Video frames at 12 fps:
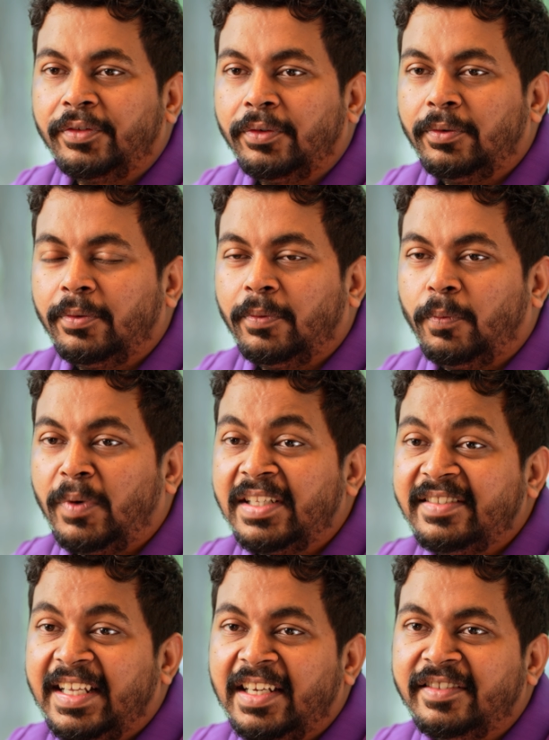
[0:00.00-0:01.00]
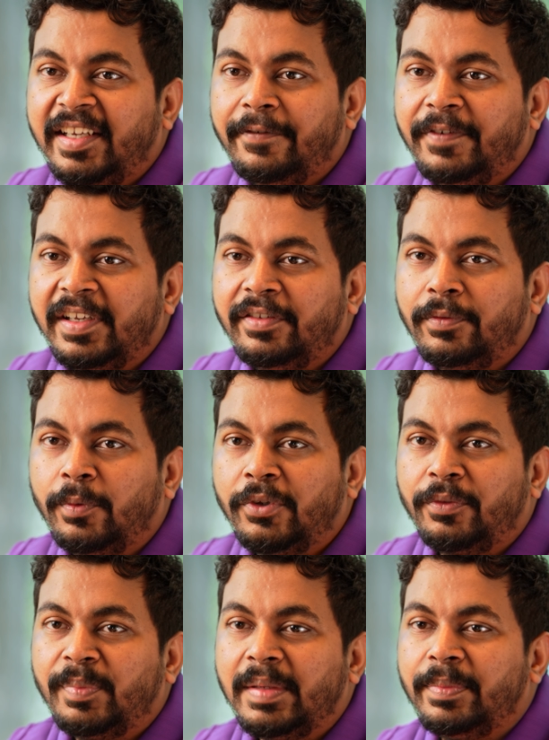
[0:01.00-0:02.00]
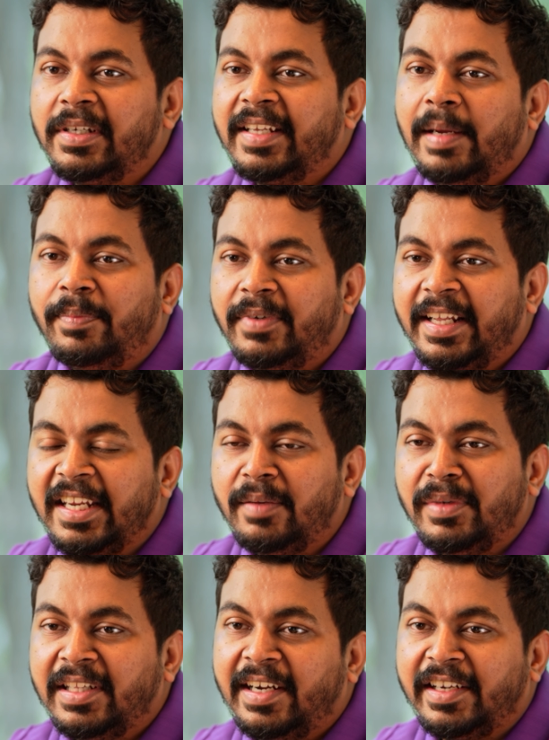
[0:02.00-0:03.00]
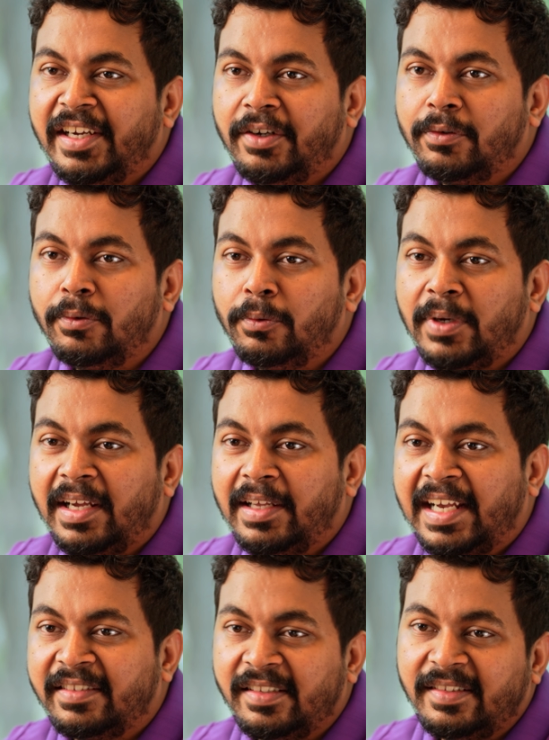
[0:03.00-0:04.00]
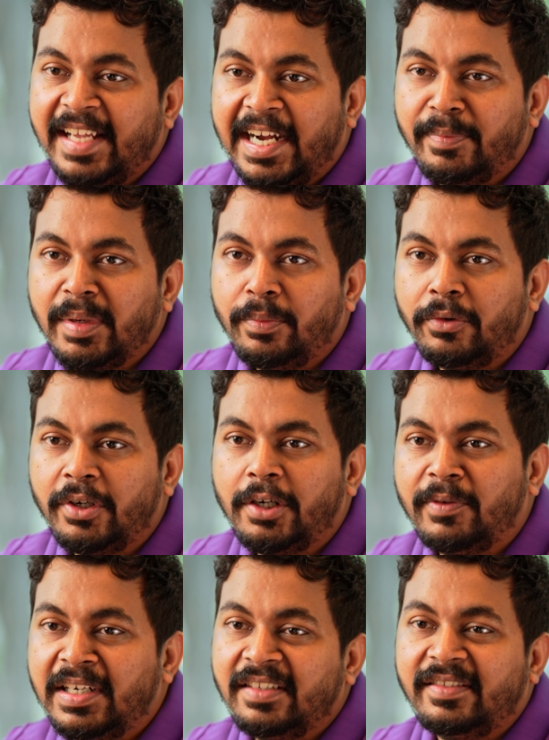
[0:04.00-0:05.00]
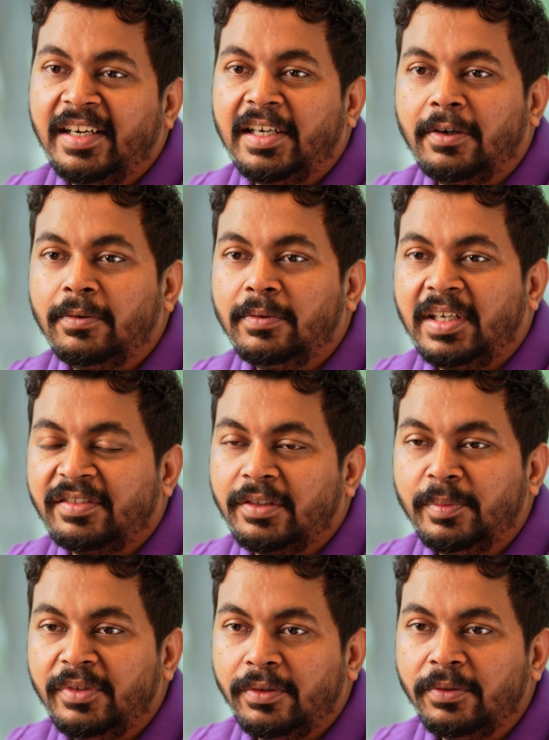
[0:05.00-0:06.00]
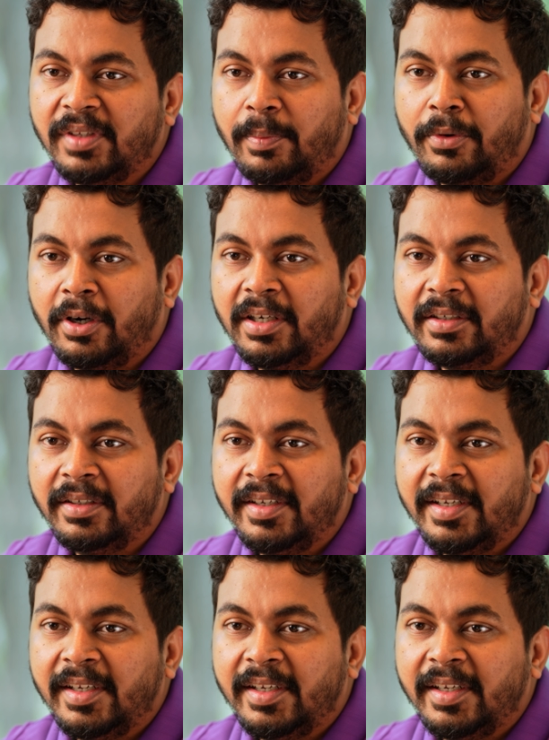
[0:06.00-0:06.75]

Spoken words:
So one challenge I faced was people kept telling me that I need to go access the admin portal to understand how customers use our product,